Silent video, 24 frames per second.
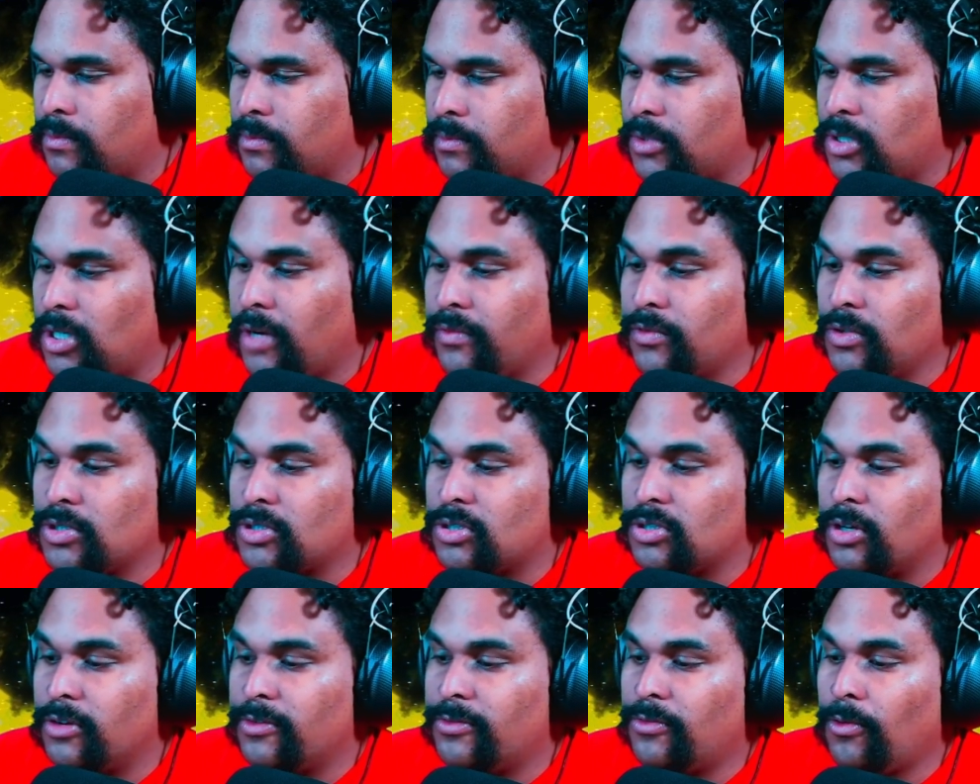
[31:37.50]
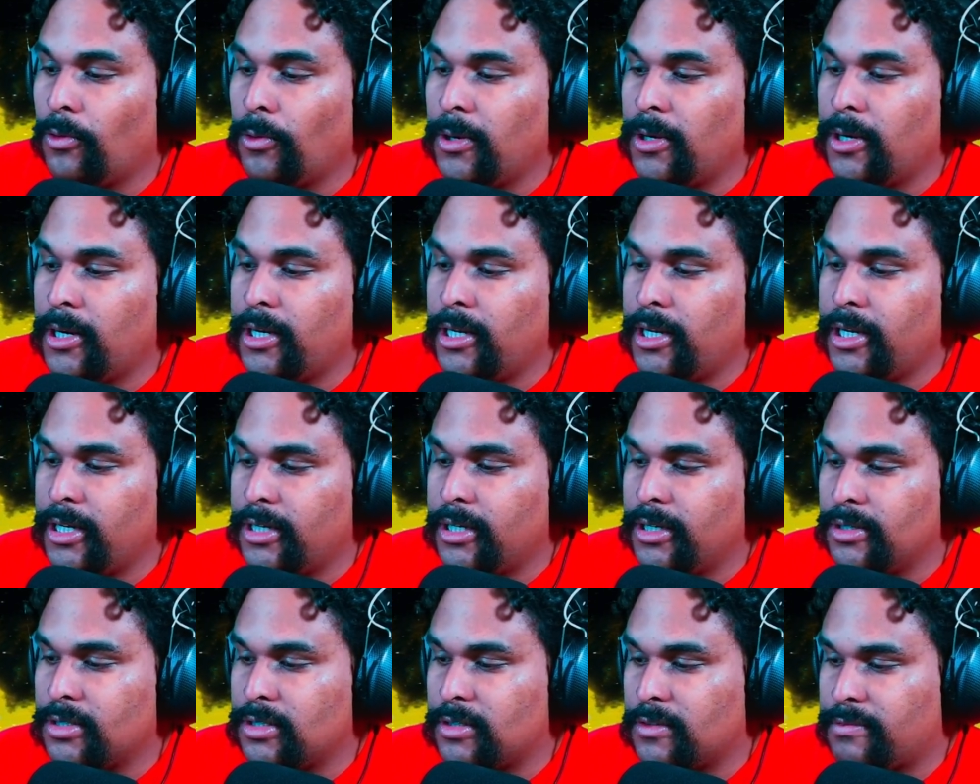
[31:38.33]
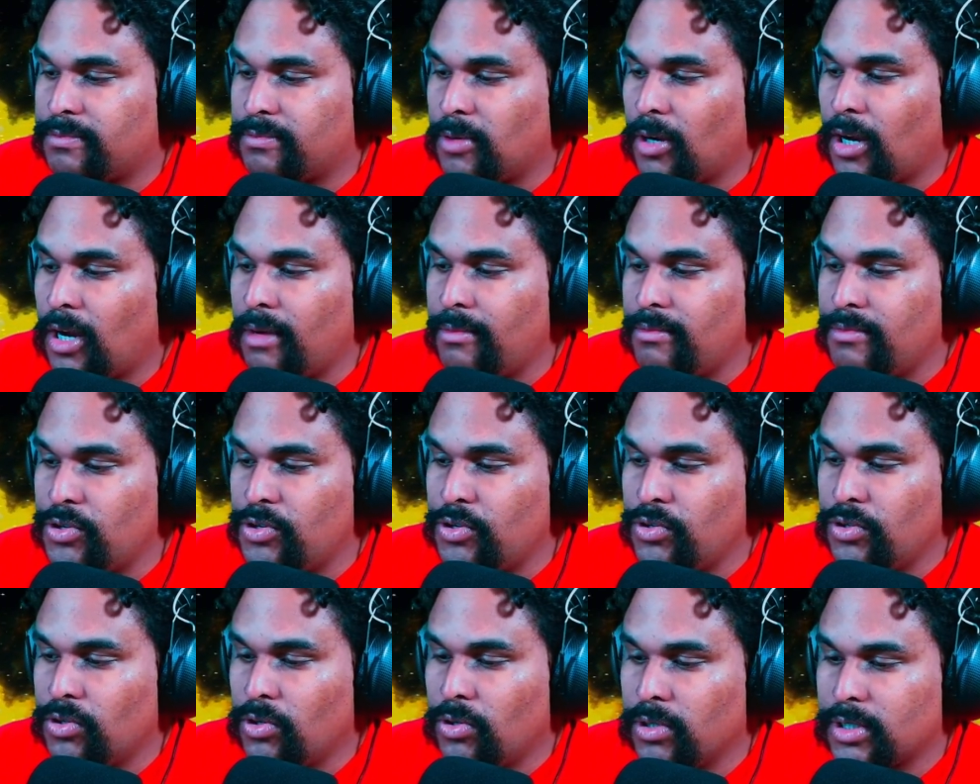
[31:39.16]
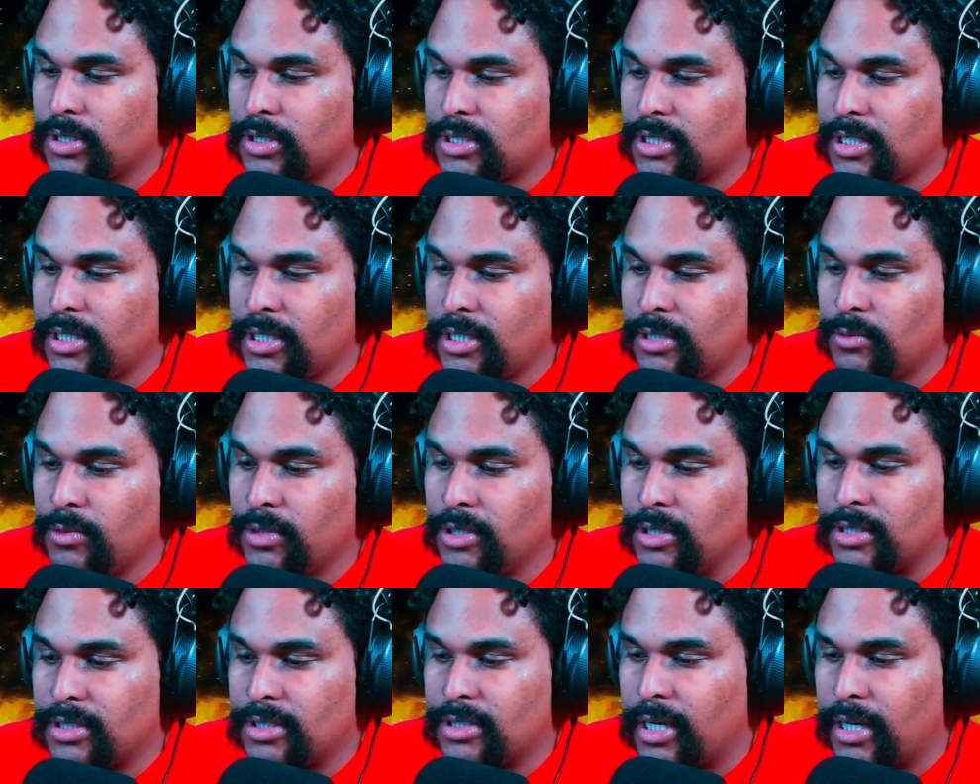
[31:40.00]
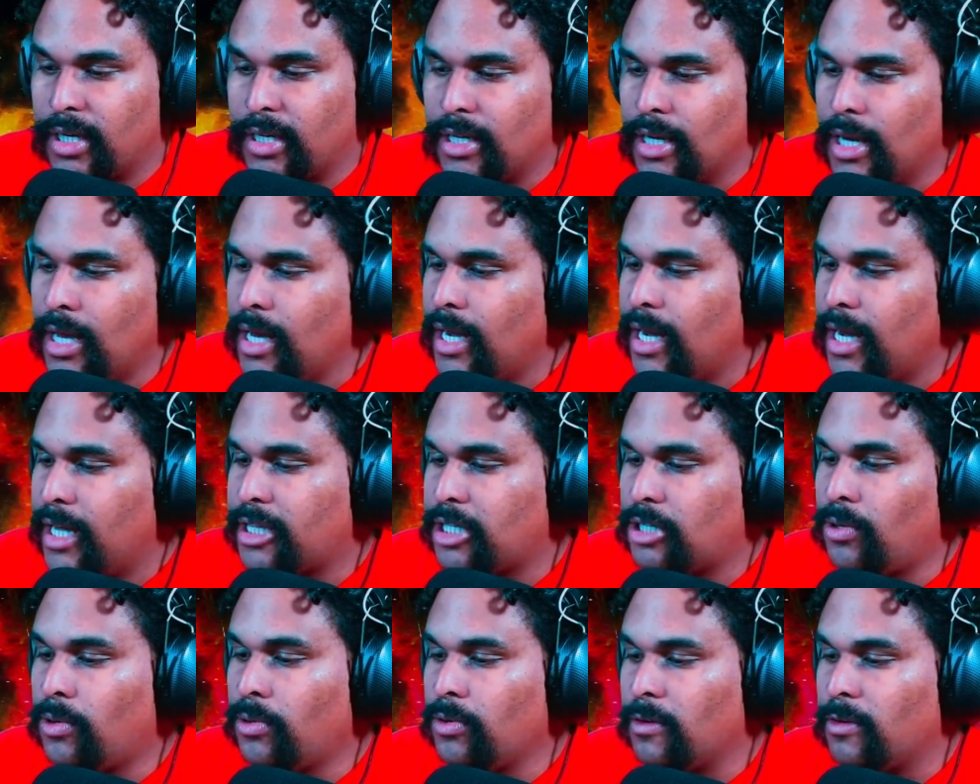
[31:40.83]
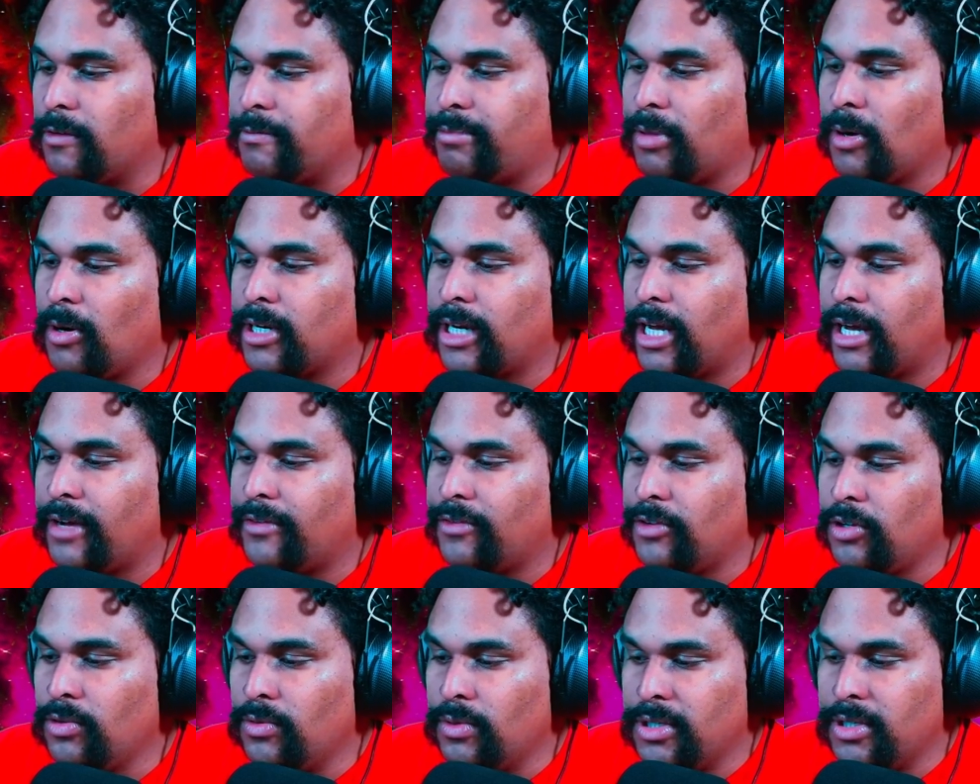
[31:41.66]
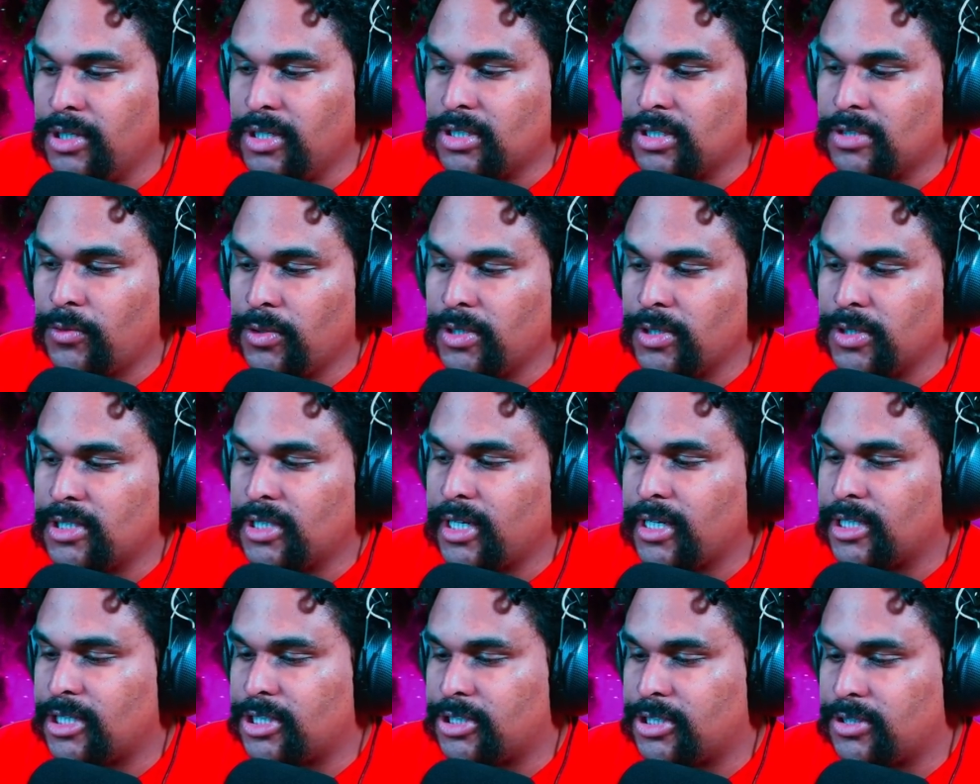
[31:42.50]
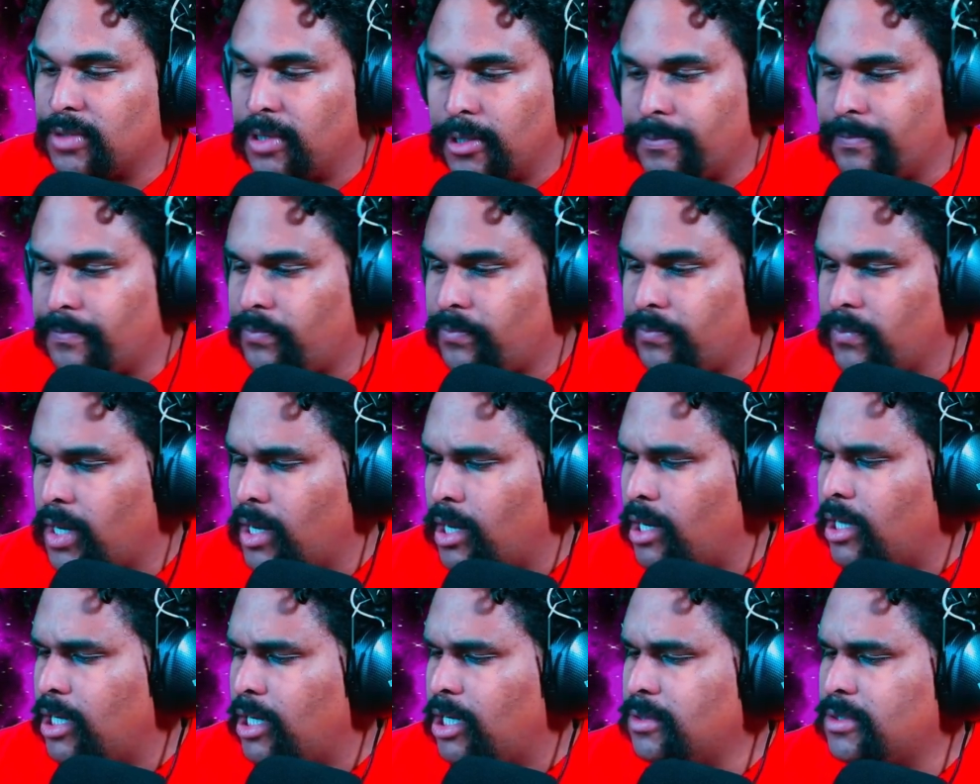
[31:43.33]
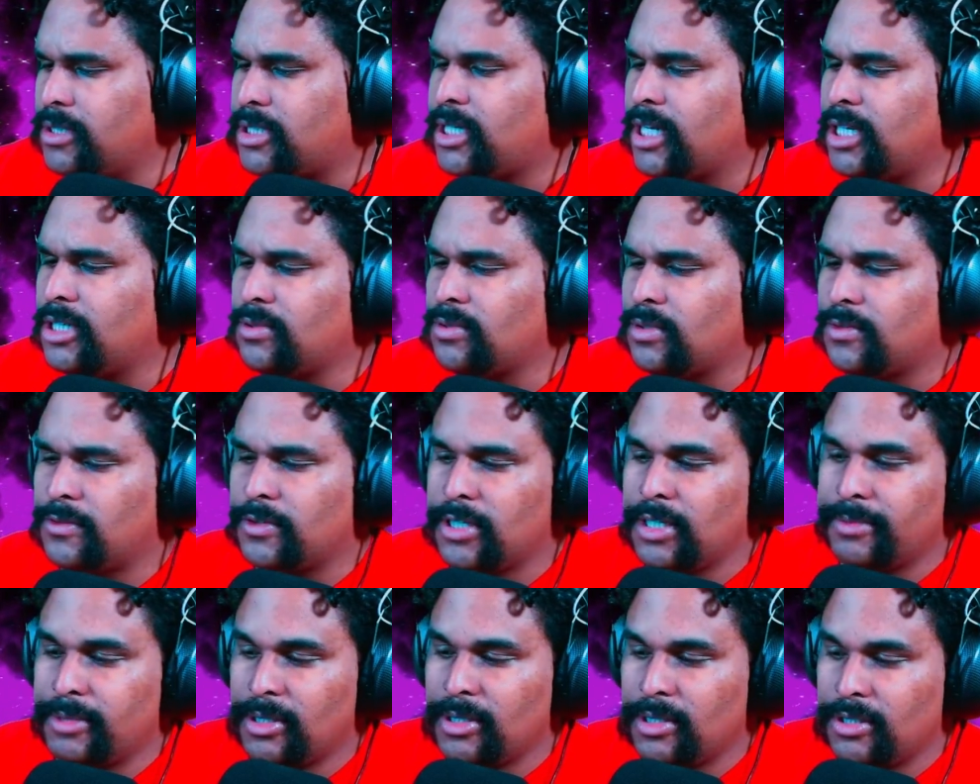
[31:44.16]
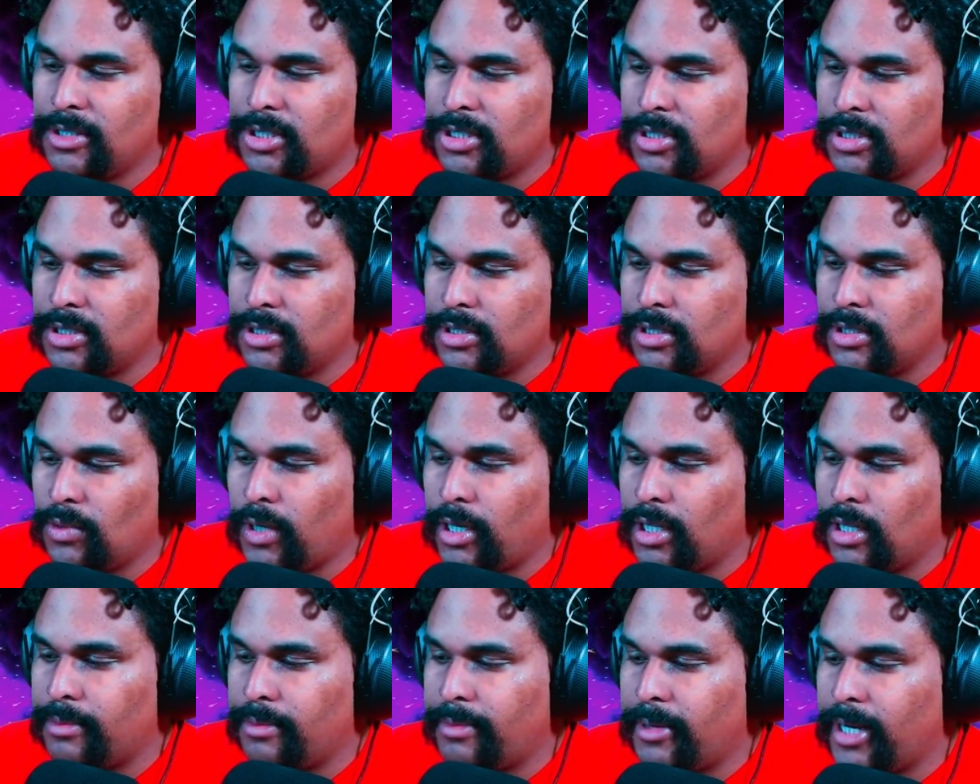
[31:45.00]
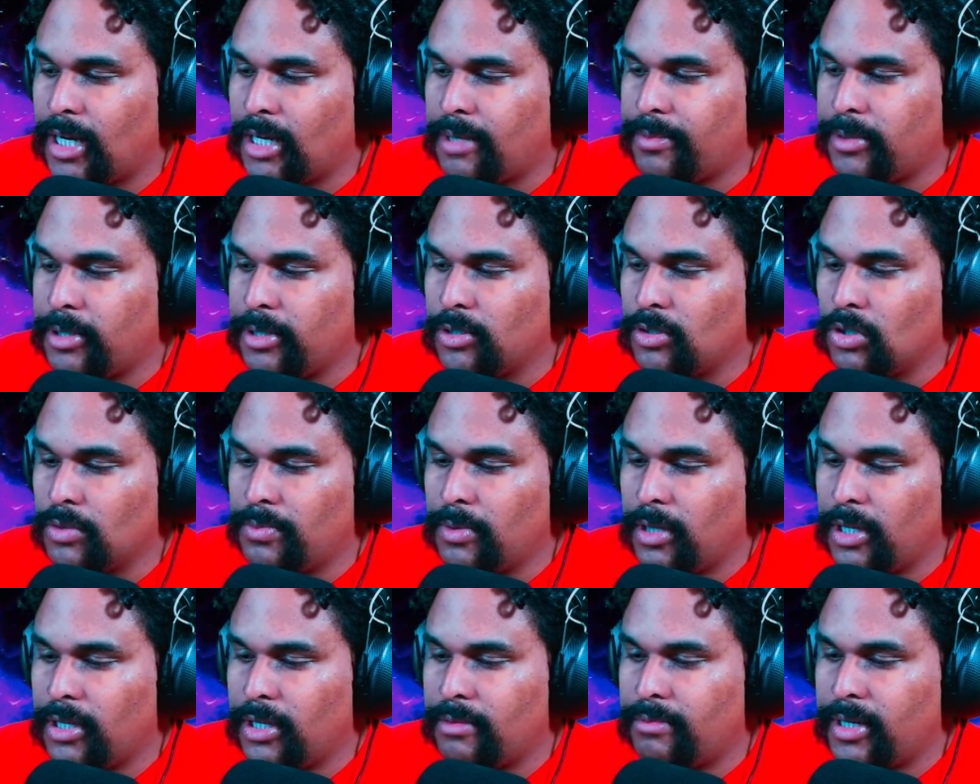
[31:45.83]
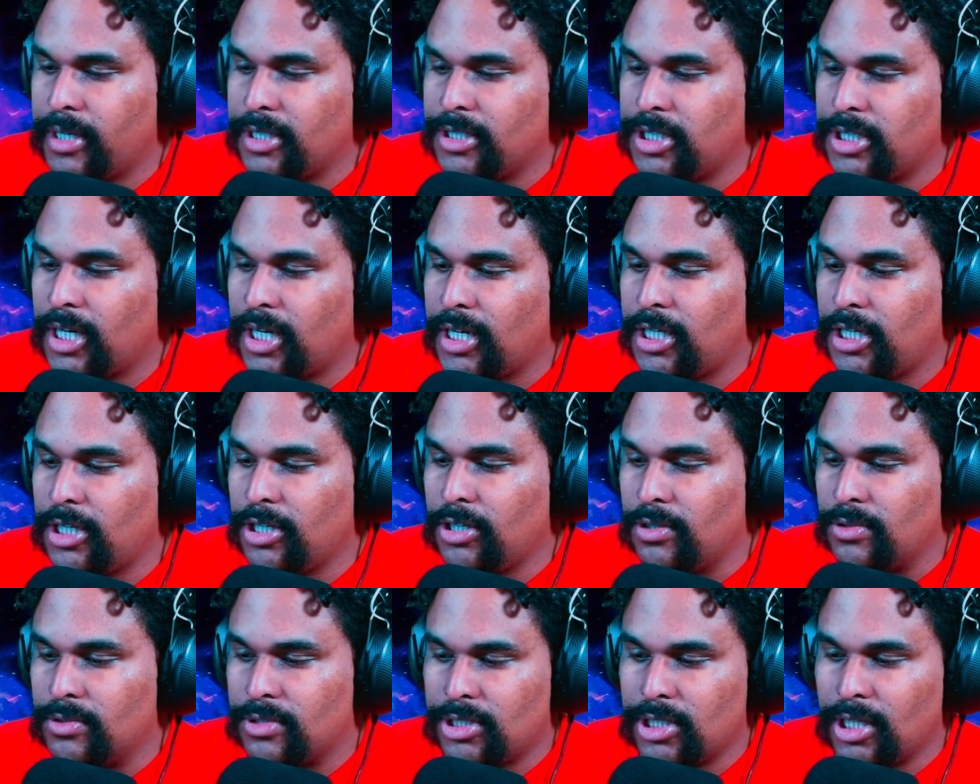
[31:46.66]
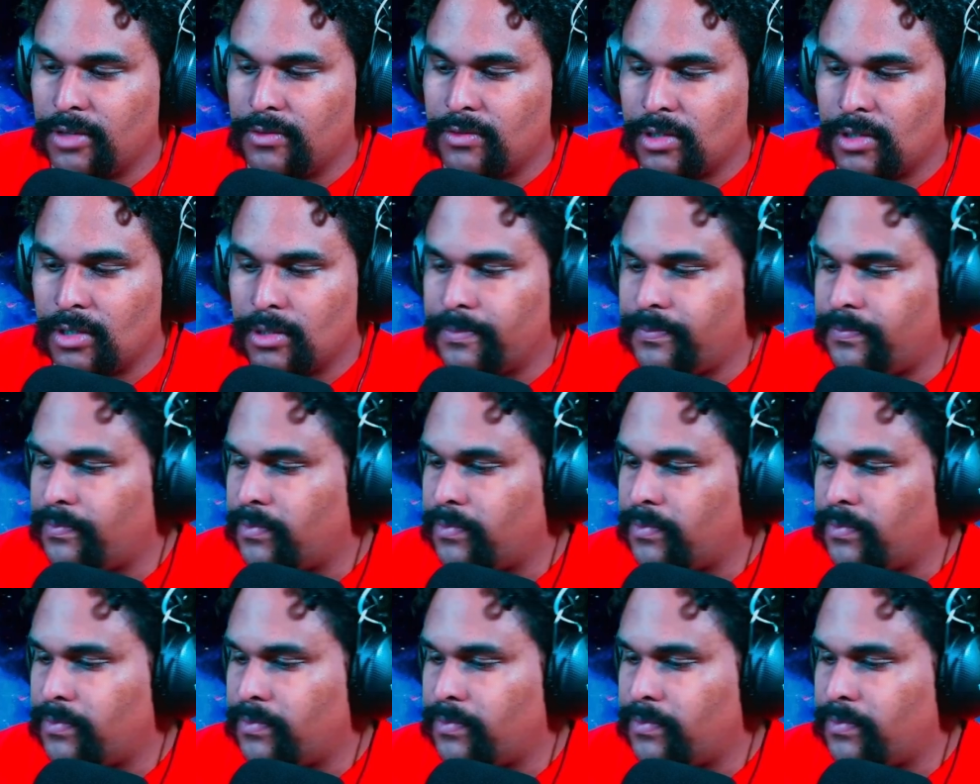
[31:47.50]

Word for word: covers 49 acres of prime New York City real estate at the corner of Park Avenue and East 42nd Street. It was scheduled for demolition a while back, but a group led by Jackie O saved it.